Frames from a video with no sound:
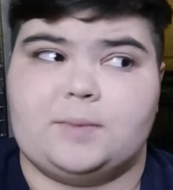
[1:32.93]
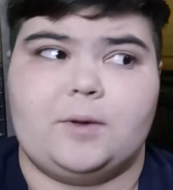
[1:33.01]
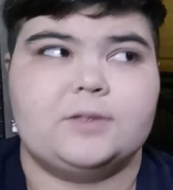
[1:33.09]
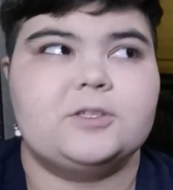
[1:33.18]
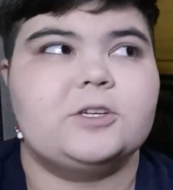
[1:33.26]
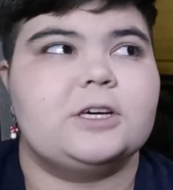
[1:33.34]
so I'm
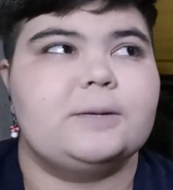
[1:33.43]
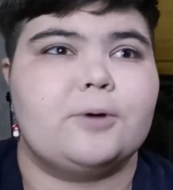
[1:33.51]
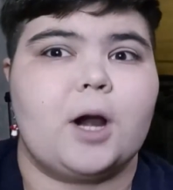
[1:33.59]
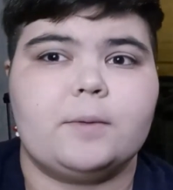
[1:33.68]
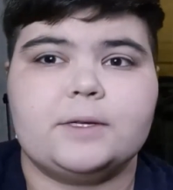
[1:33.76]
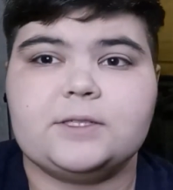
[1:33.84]
also going to
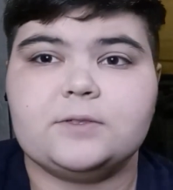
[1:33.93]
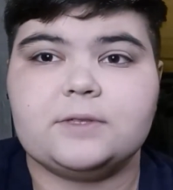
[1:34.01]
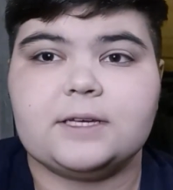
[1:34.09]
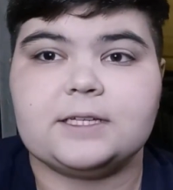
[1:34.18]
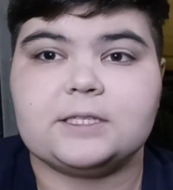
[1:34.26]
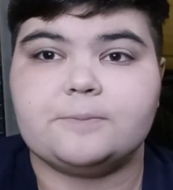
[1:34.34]
probably do
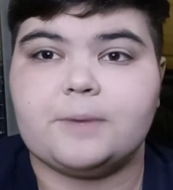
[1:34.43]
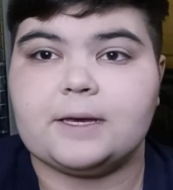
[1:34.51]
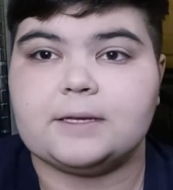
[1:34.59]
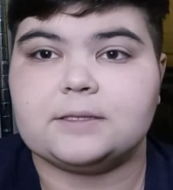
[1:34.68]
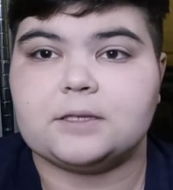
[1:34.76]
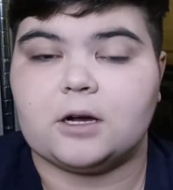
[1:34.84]
this
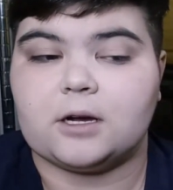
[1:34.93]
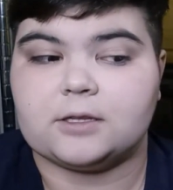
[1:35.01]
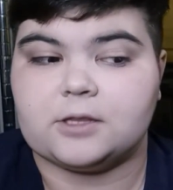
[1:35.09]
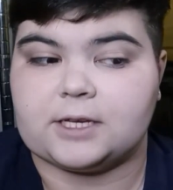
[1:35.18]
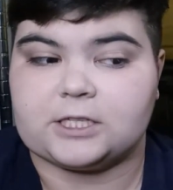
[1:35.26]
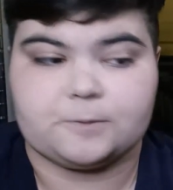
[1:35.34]
based on
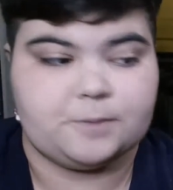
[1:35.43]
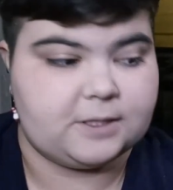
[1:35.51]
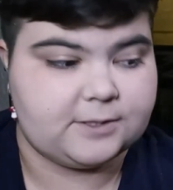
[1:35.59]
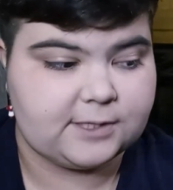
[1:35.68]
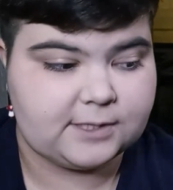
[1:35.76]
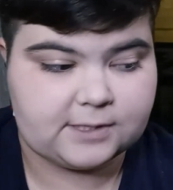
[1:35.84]
like
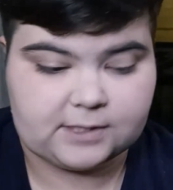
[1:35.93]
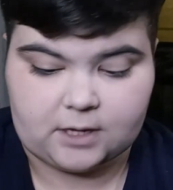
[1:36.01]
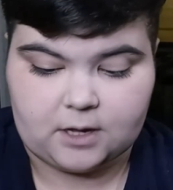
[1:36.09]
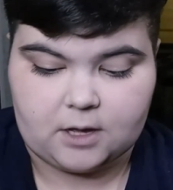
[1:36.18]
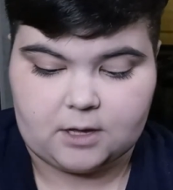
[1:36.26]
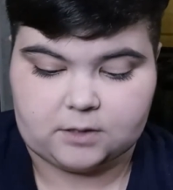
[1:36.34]
species.
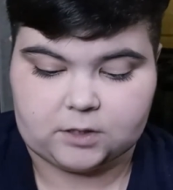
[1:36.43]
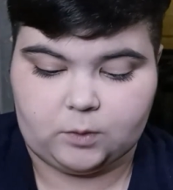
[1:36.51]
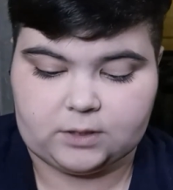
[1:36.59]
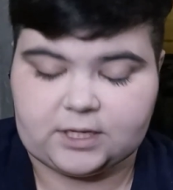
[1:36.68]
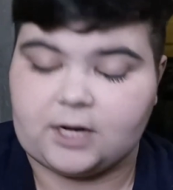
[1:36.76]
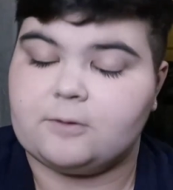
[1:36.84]
So we'll
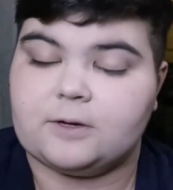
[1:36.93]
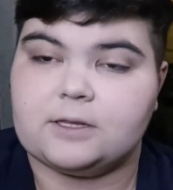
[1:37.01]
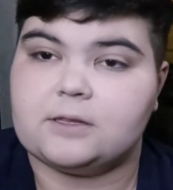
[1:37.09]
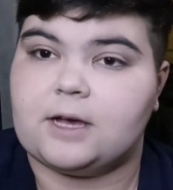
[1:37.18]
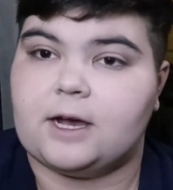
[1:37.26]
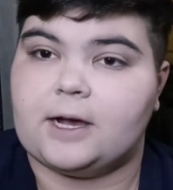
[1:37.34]
start with
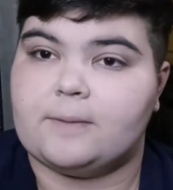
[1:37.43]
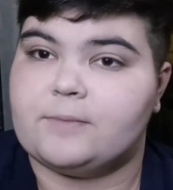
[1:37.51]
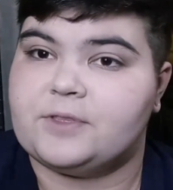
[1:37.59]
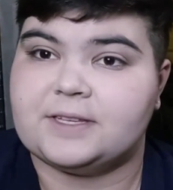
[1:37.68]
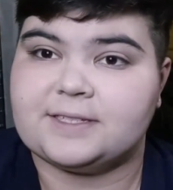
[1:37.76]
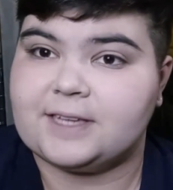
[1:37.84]

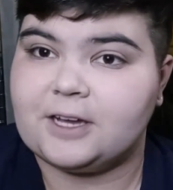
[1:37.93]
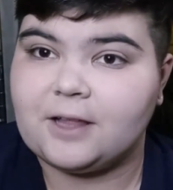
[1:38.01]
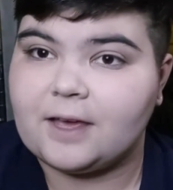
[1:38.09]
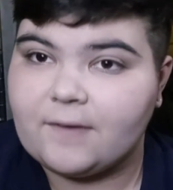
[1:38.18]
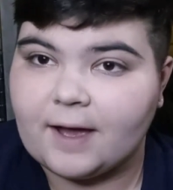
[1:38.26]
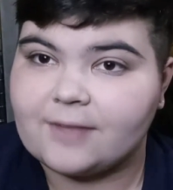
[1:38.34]
the snail
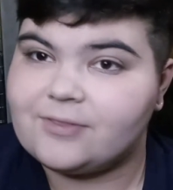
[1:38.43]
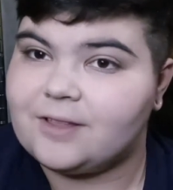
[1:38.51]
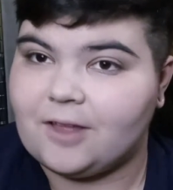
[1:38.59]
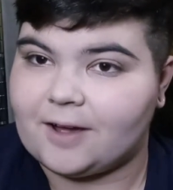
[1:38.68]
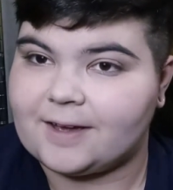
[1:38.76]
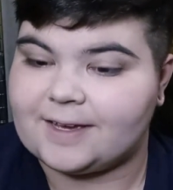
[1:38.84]
I've had the
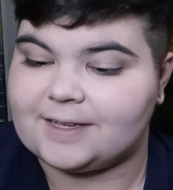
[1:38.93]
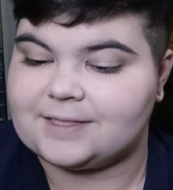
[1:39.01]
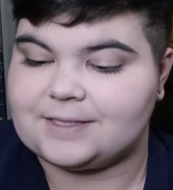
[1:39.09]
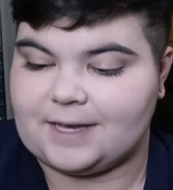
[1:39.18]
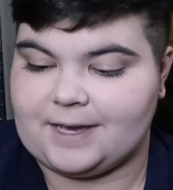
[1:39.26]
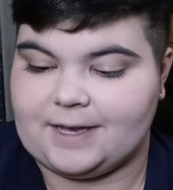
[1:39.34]

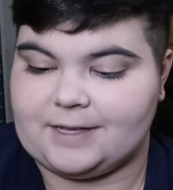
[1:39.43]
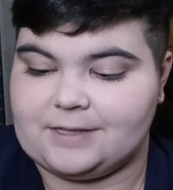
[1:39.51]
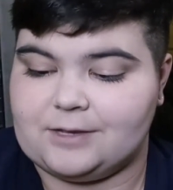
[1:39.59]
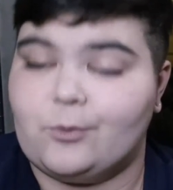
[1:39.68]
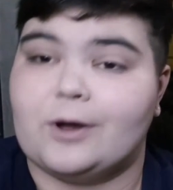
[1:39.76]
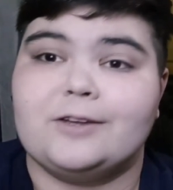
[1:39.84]
longest and
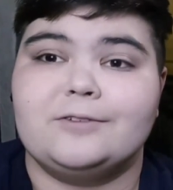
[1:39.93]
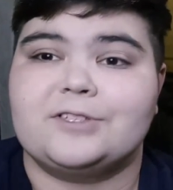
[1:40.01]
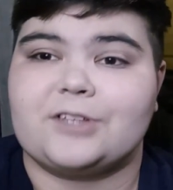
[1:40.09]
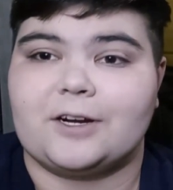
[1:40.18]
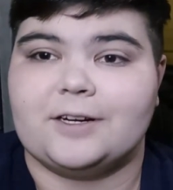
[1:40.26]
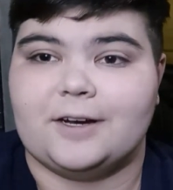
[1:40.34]
the one who
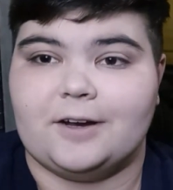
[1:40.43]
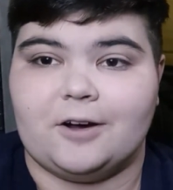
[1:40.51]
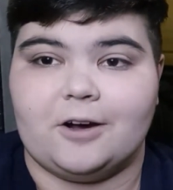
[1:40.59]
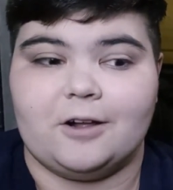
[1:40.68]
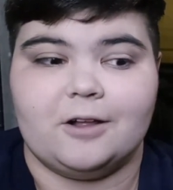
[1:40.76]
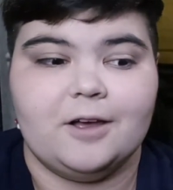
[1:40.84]
started it
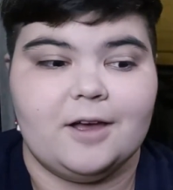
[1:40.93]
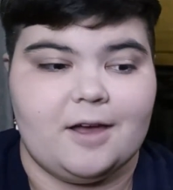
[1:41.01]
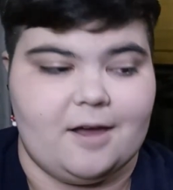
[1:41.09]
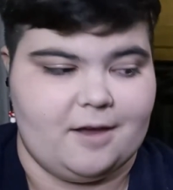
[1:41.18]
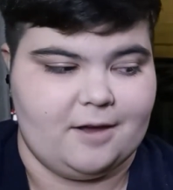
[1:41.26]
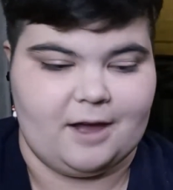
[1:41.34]
all.
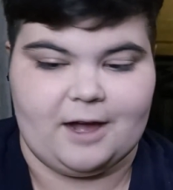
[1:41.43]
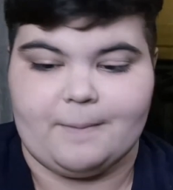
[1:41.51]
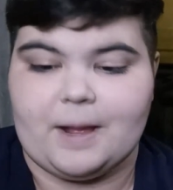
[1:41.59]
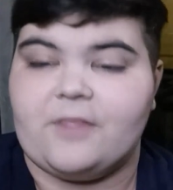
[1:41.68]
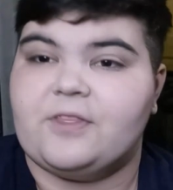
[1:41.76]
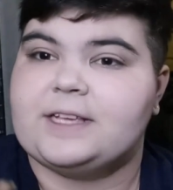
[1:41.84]

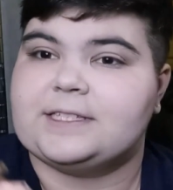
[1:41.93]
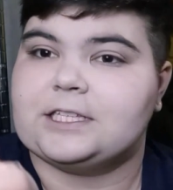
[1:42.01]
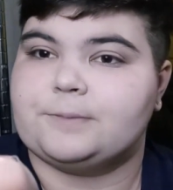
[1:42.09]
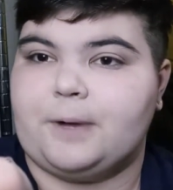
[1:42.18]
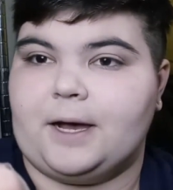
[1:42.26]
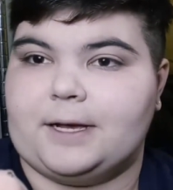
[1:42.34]
This is
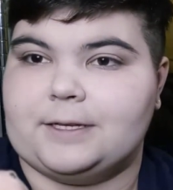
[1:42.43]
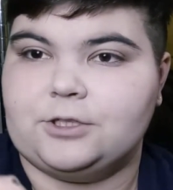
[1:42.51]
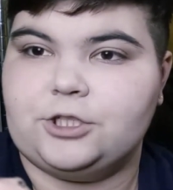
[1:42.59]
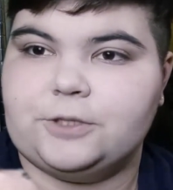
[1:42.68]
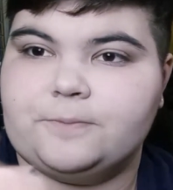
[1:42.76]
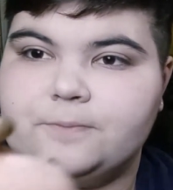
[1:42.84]

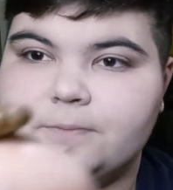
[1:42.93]
Pudge.